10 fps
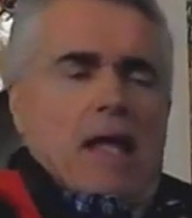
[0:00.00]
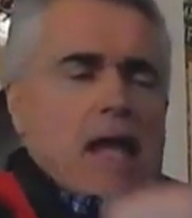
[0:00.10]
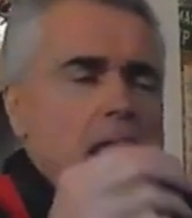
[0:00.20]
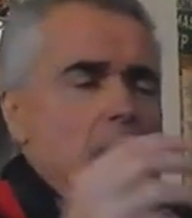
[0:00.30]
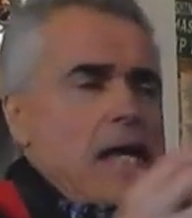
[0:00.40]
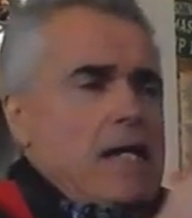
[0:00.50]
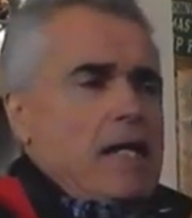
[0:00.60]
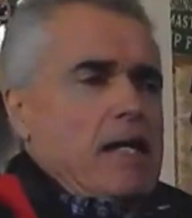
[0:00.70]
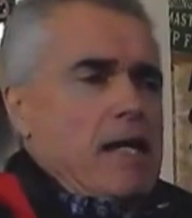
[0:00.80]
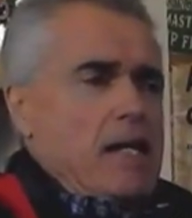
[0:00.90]

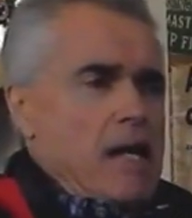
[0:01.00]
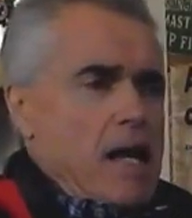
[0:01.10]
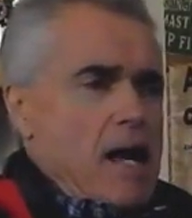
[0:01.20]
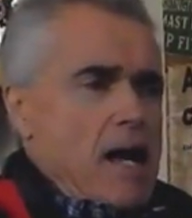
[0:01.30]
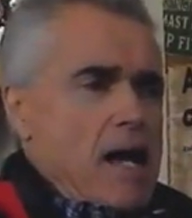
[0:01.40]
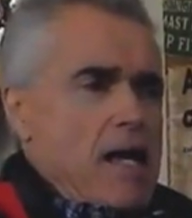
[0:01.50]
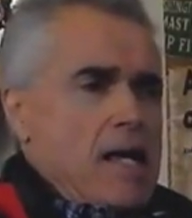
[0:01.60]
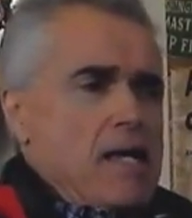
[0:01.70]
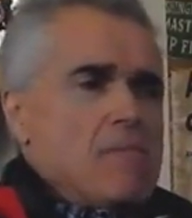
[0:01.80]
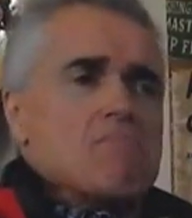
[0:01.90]
And
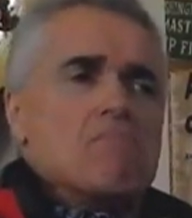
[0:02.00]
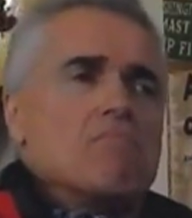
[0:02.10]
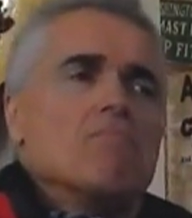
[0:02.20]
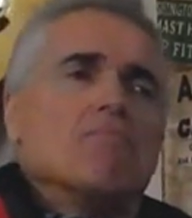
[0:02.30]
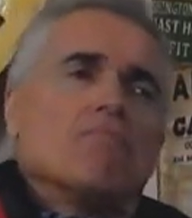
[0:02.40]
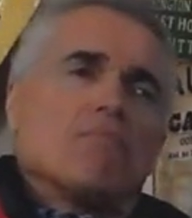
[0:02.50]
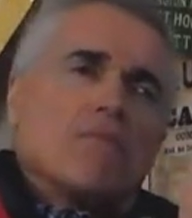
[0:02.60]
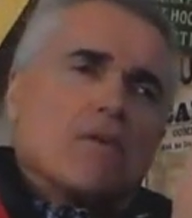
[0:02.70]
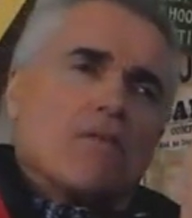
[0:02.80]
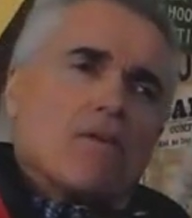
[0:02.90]
I,
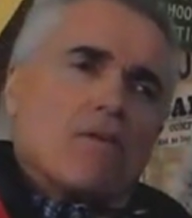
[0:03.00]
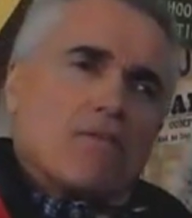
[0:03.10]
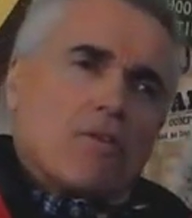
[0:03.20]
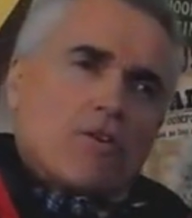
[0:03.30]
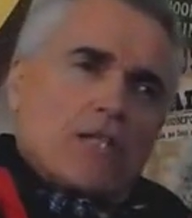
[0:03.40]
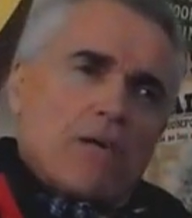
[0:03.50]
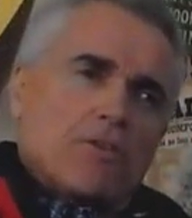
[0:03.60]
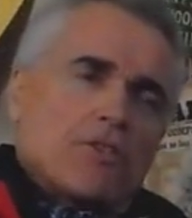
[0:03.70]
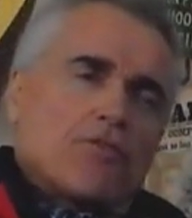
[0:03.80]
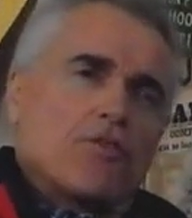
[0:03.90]
of course, that
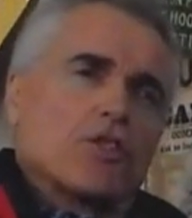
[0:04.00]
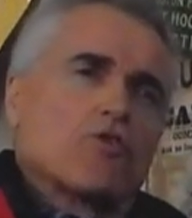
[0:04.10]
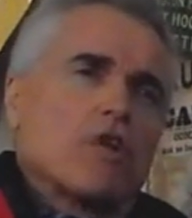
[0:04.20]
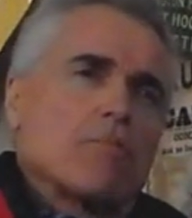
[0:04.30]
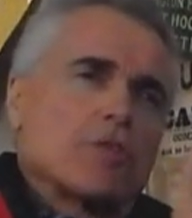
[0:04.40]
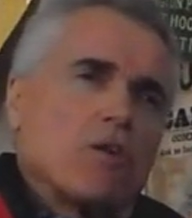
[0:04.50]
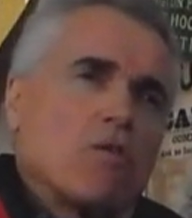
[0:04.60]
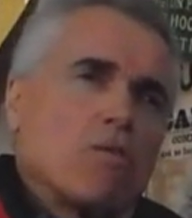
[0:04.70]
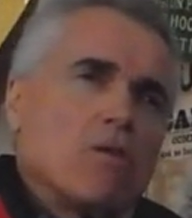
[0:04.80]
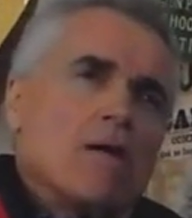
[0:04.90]
was the first trip,
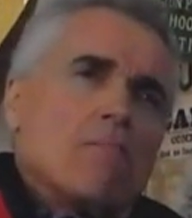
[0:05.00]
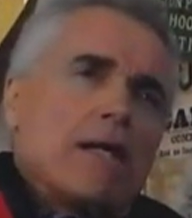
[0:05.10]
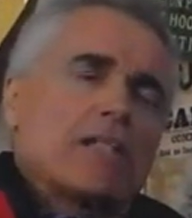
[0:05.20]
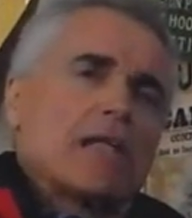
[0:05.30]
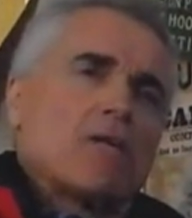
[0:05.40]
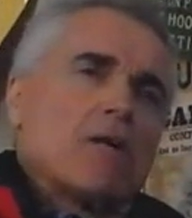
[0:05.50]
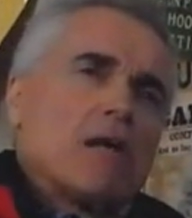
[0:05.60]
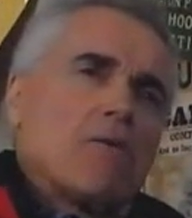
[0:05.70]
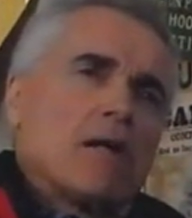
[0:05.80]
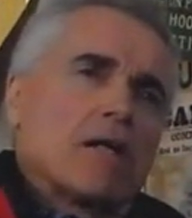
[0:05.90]
so basically what I
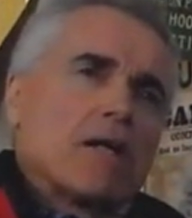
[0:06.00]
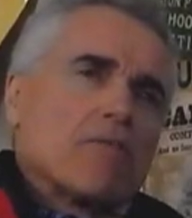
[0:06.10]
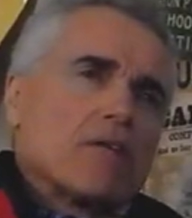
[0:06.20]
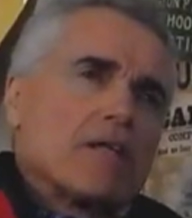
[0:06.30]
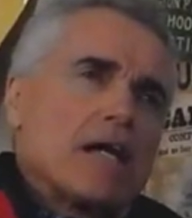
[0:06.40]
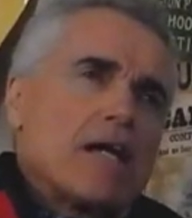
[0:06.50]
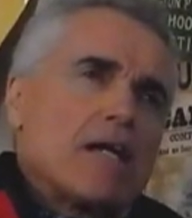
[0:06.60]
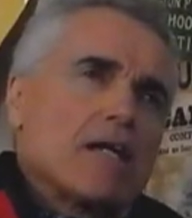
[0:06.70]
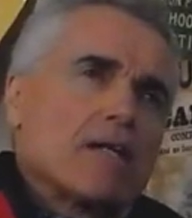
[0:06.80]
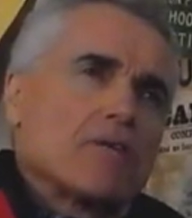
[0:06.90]
want to cover today
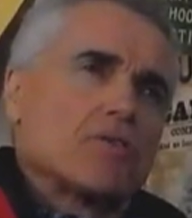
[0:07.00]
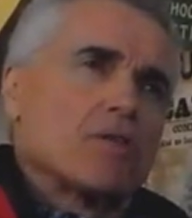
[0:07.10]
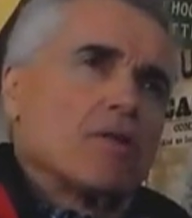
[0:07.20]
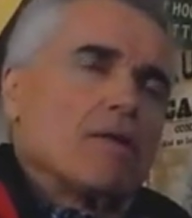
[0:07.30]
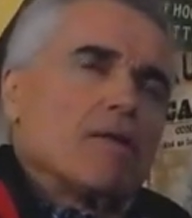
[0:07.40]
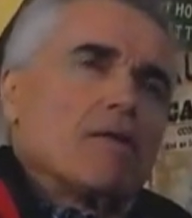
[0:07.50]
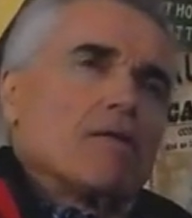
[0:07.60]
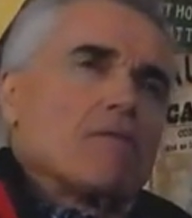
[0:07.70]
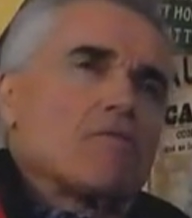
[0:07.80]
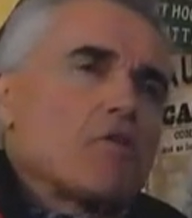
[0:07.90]
is
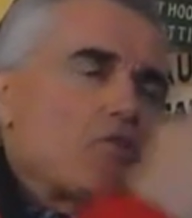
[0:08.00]
the